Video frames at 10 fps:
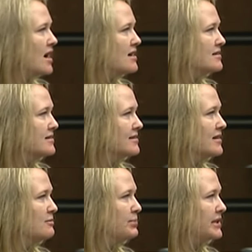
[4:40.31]
cuts,
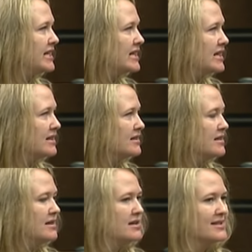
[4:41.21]
bleeding,
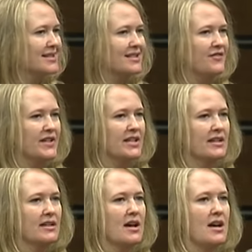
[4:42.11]

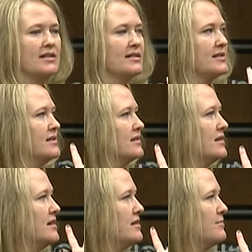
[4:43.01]
significant cuts
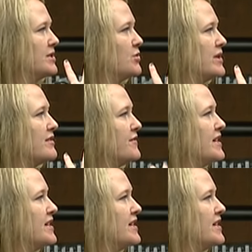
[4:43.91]
in between the